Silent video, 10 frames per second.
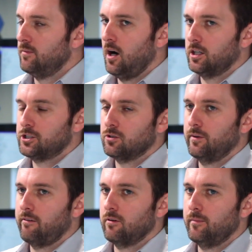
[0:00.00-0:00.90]
much, or
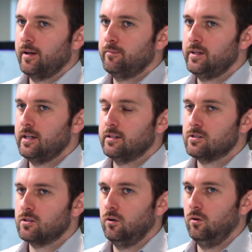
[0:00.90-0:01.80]
whatever it might be. And
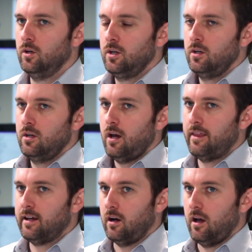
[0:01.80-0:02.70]
so I
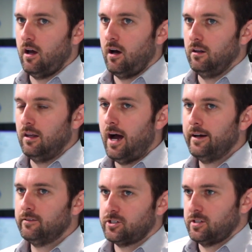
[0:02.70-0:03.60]
think a lot
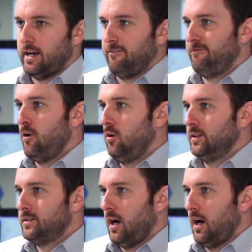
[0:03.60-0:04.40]
of us just kind of fall into